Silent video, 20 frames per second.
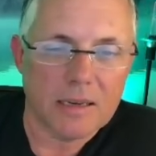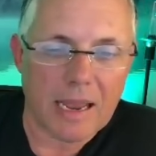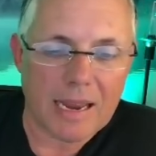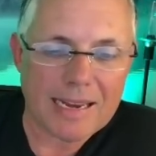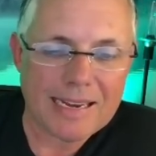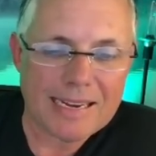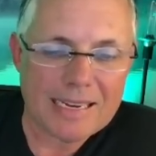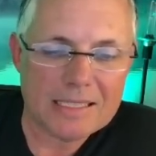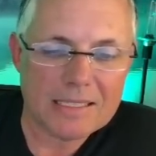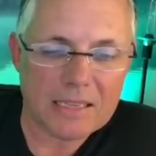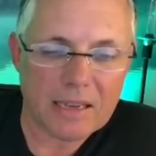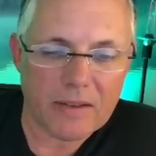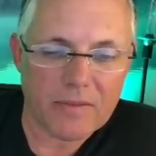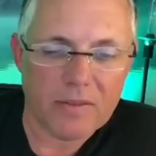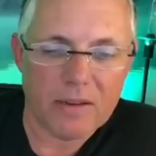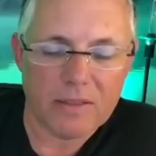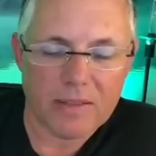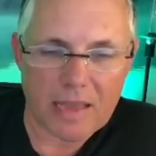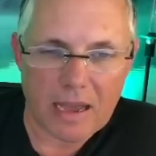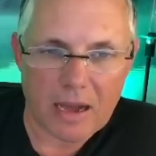
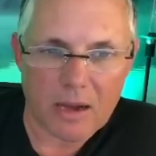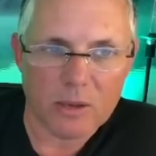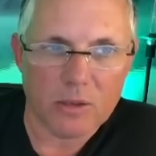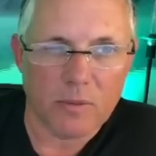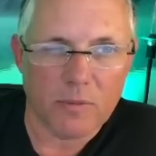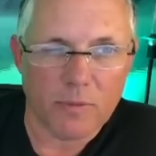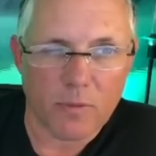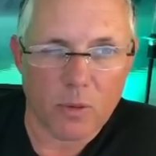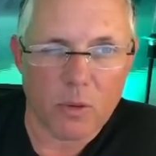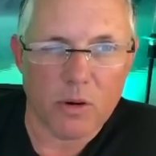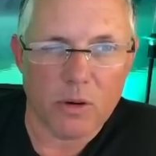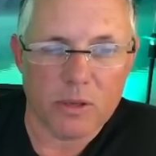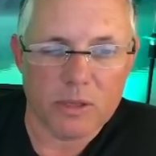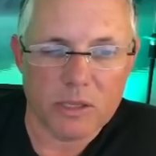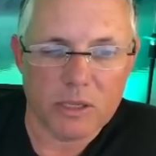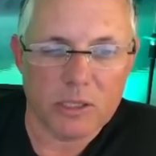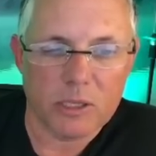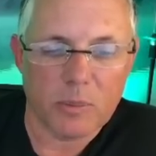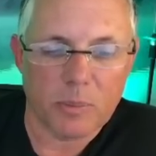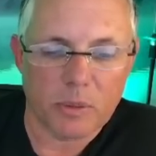
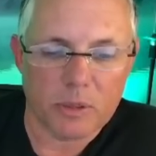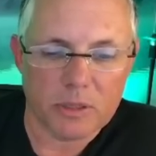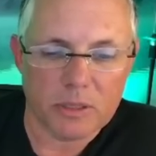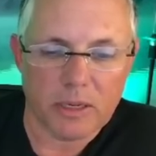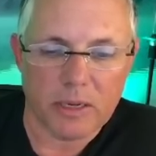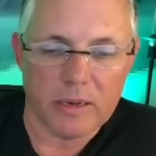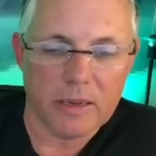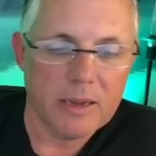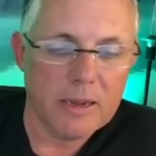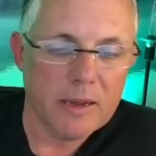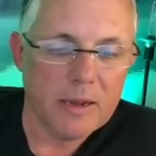97,460%.